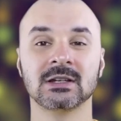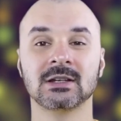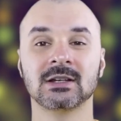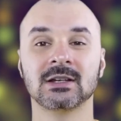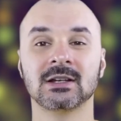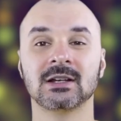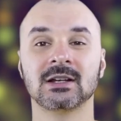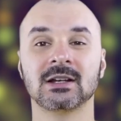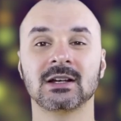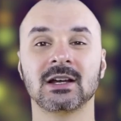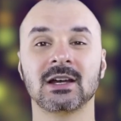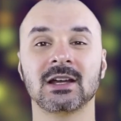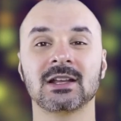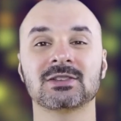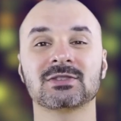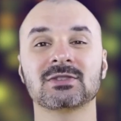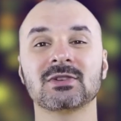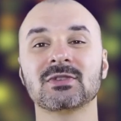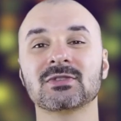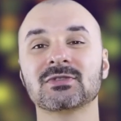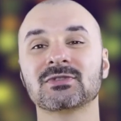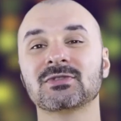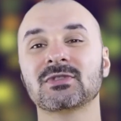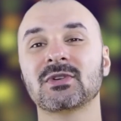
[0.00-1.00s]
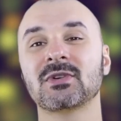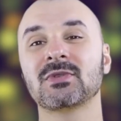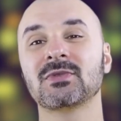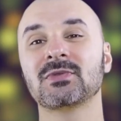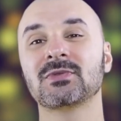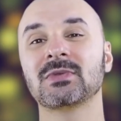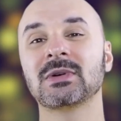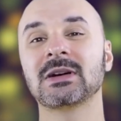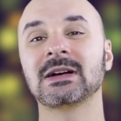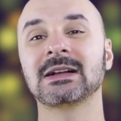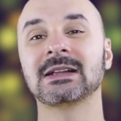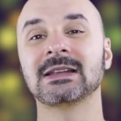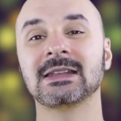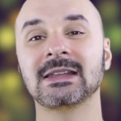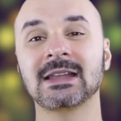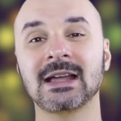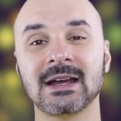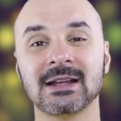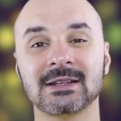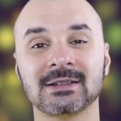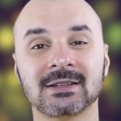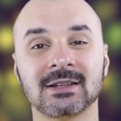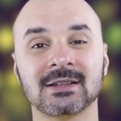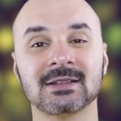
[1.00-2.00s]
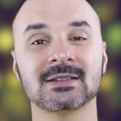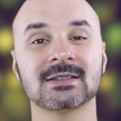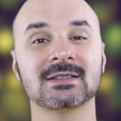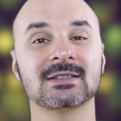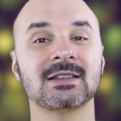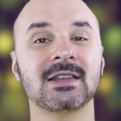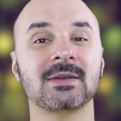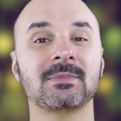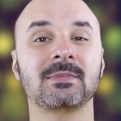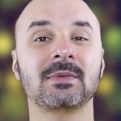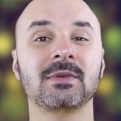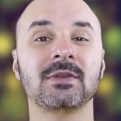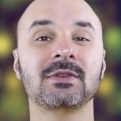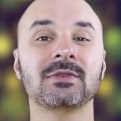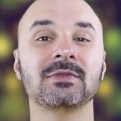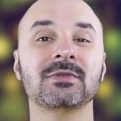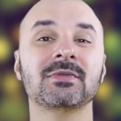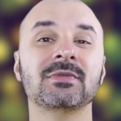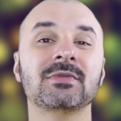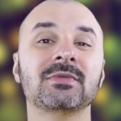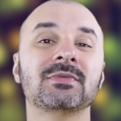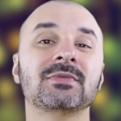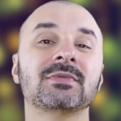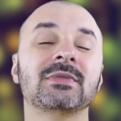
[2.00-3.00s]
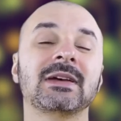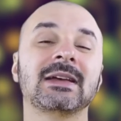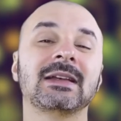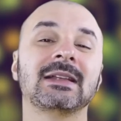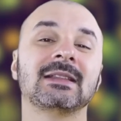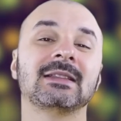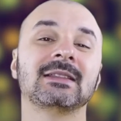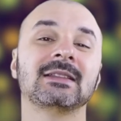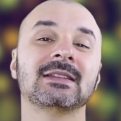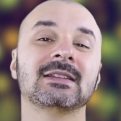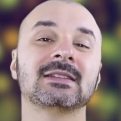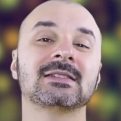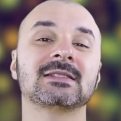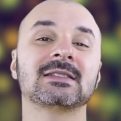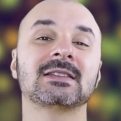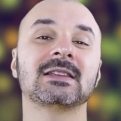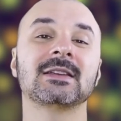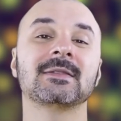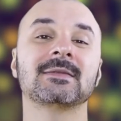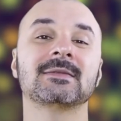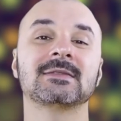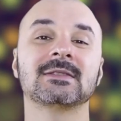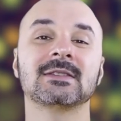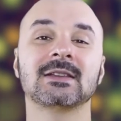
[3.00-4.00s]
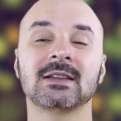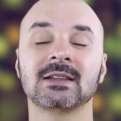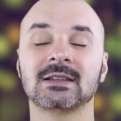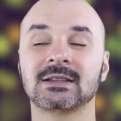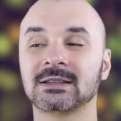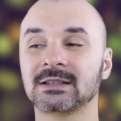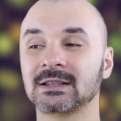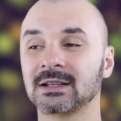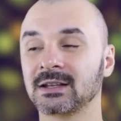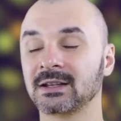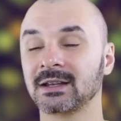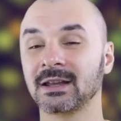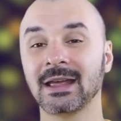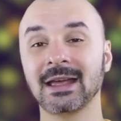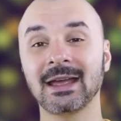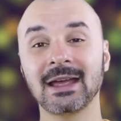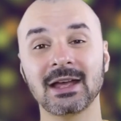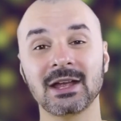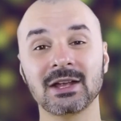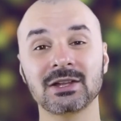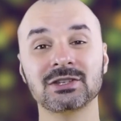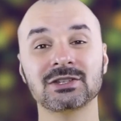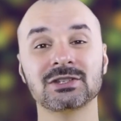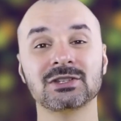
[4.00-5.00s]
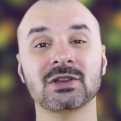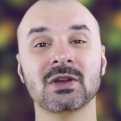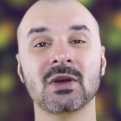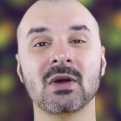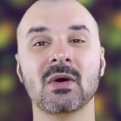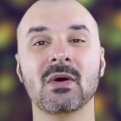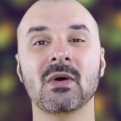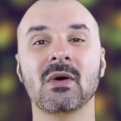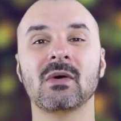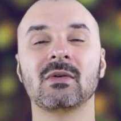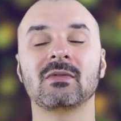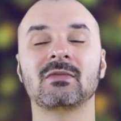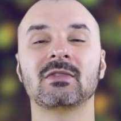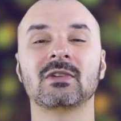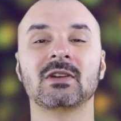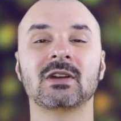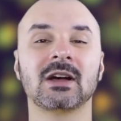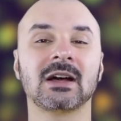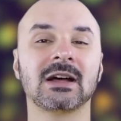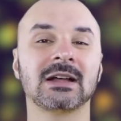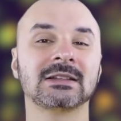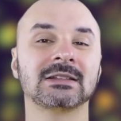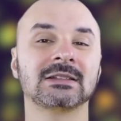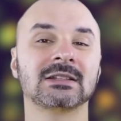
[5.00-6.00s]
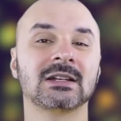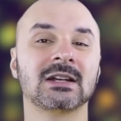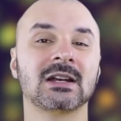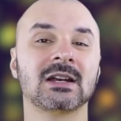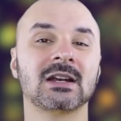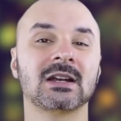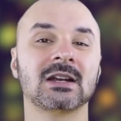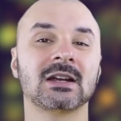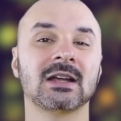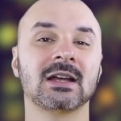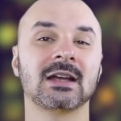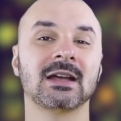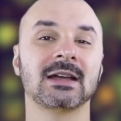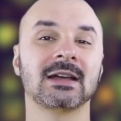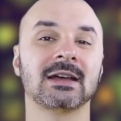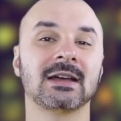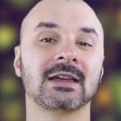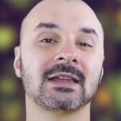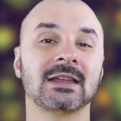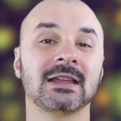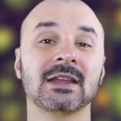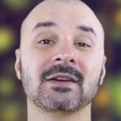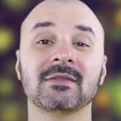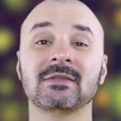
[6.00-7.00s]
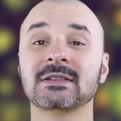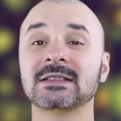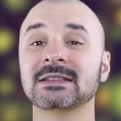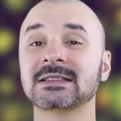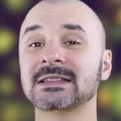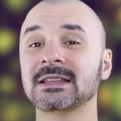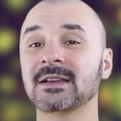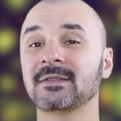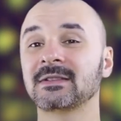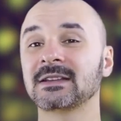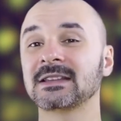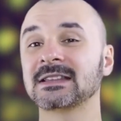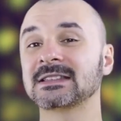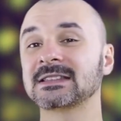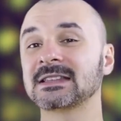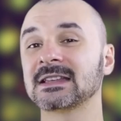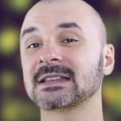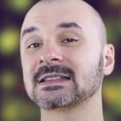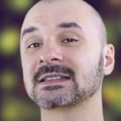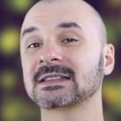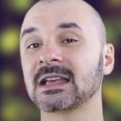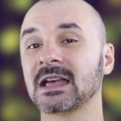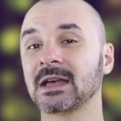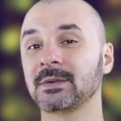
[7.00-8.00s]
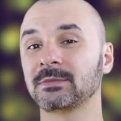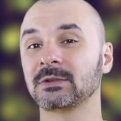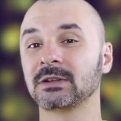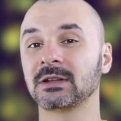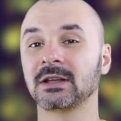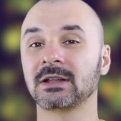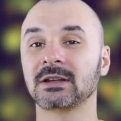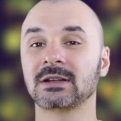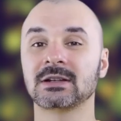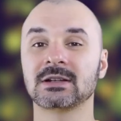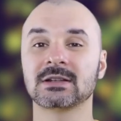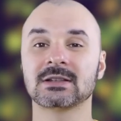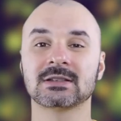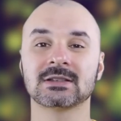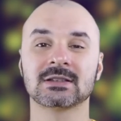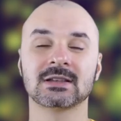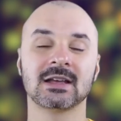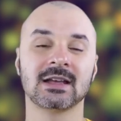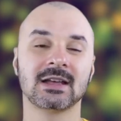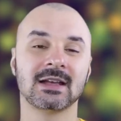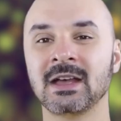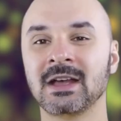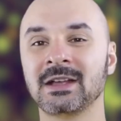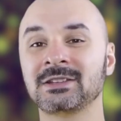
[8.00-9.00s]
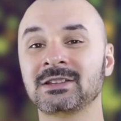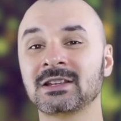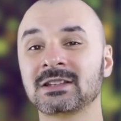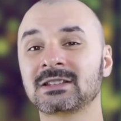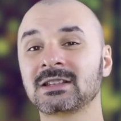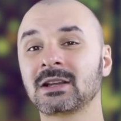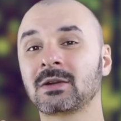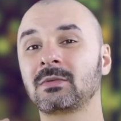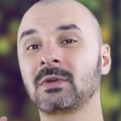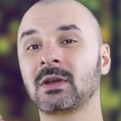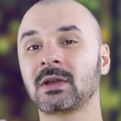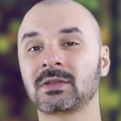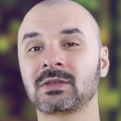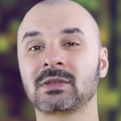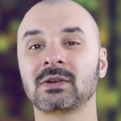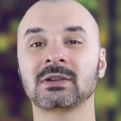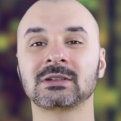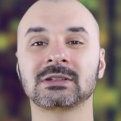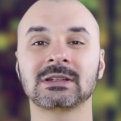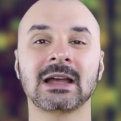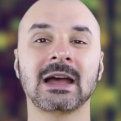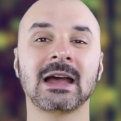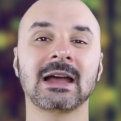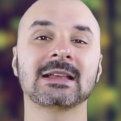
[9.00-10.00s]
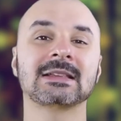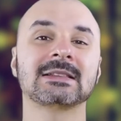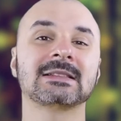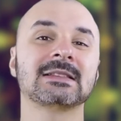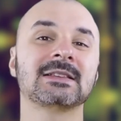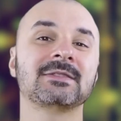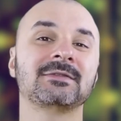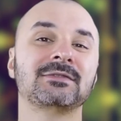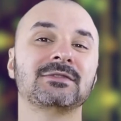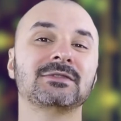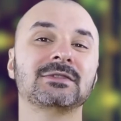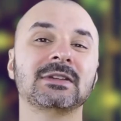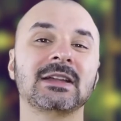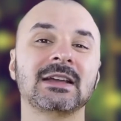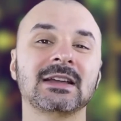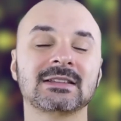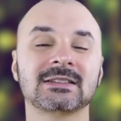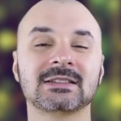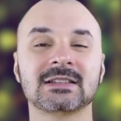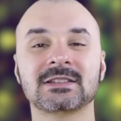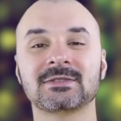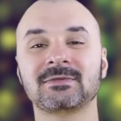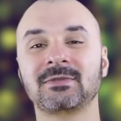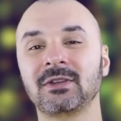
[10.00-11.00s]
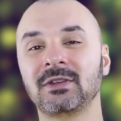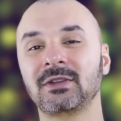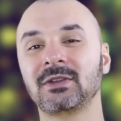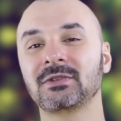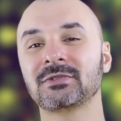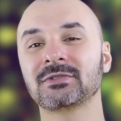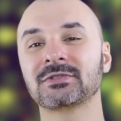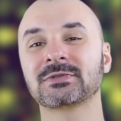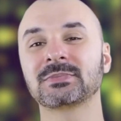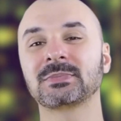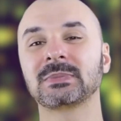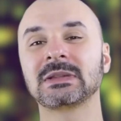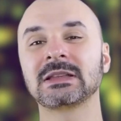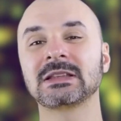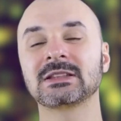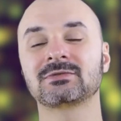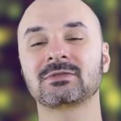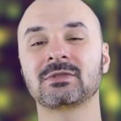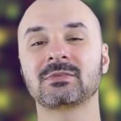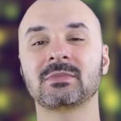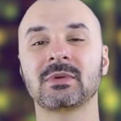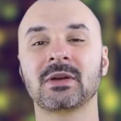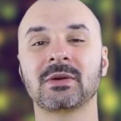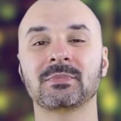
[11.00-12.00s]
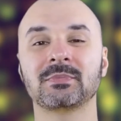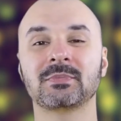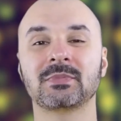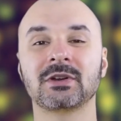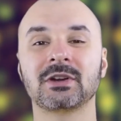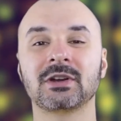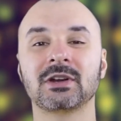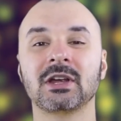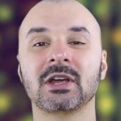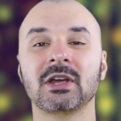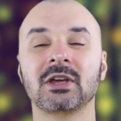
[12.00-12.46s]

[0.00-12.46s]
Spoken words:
It's also light on the CPU and this gives it an edge over other 1176 emulators. Just a quick thought guys, if you like these videos, please remember